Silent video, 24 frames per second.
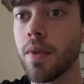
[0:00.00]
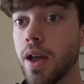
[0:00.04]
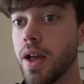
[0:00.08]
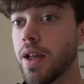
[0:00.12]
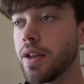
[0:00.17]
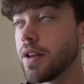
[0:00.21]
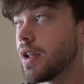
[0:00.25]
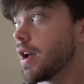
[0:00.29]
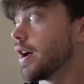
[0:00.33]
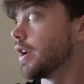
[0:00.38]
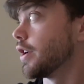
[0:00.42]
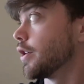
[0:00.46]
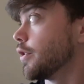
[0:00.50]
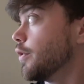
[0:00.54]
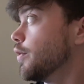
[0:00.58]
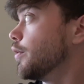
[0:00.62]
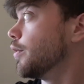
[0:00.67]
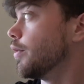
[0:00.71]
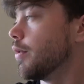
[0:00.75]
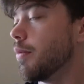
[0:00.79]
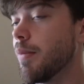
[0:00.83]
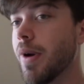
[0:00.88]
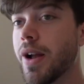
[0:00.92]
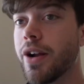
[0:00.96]
And kind of
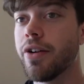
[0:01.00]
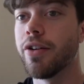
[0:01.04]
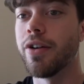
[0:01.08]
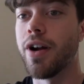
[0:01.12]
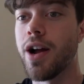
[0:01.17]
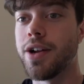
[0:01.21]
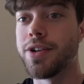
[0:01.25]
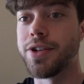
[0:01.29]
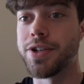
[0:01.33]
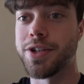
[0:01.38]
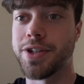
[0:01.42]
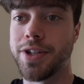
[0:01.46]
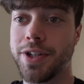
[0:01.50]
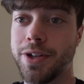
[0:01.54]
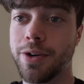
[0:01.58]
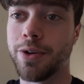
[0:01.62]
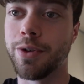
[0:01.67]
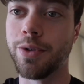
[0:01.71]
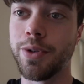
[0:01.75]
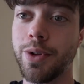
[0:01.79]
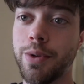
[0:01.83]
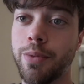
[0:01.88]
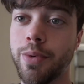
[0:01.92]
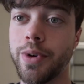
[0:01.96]
cool, my garage is the
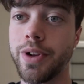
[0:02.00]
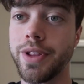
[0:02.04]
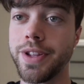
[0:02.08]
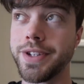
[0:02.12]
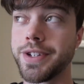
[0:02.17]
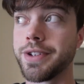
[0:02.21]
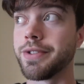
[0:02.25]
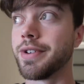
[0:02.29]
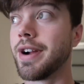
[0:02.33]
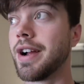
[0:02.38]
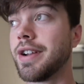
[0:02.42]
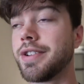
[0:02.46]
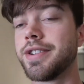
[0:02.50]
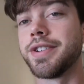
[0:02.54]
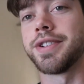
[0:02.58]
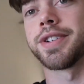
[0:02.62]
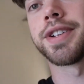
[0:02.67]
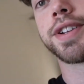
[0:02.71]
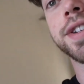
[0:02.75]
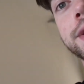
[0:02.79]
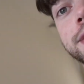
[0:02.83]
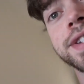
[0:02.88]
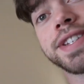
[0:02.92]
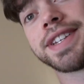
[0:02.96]
only one of these garages
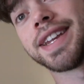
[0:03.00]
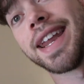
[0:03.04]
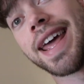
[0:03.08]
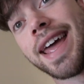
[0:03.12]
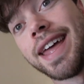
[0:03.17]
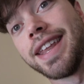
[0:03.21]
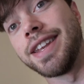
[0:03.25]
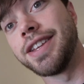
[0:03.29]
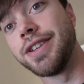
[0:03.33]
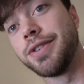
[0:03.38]
because it's an end